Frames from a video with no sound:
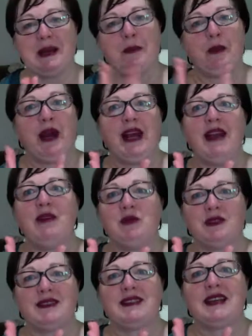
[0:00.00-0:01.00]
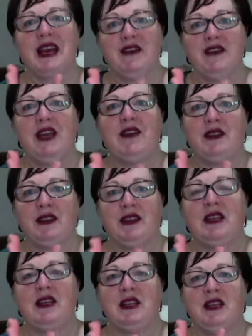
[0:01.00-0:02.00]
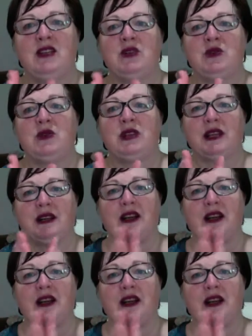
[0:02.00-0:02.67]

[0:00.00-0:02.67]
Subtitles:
Our brain wants to have everything in an order,